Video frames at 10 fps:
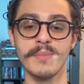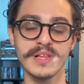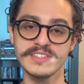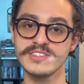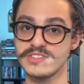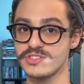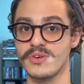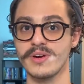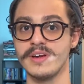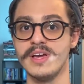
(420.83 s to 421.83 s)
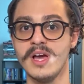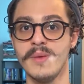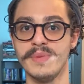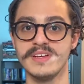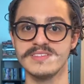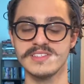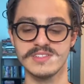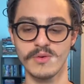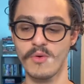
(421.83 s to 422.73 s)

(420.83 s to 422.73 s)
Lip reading: place to start, because it's